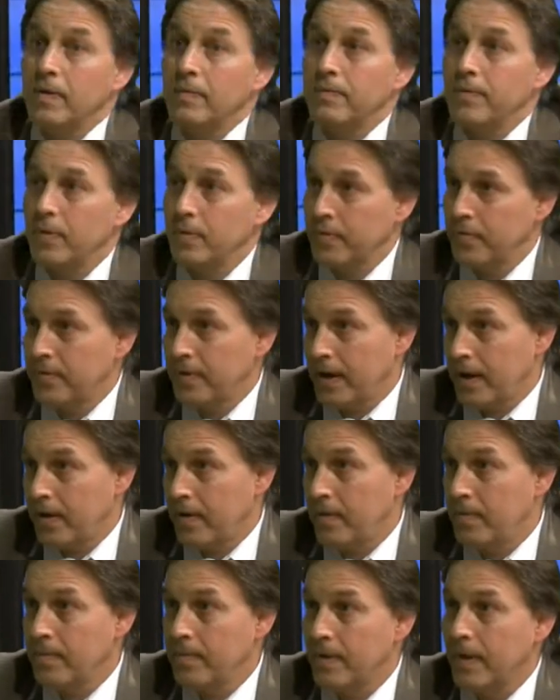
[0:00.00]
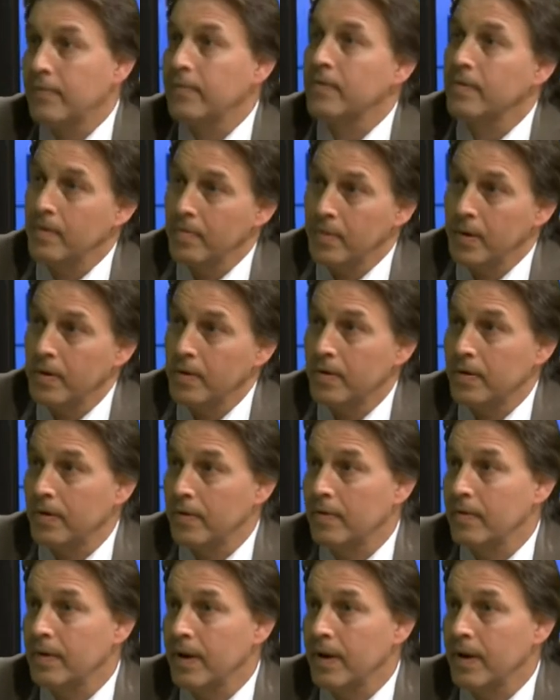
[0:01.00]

folk style. That's the American,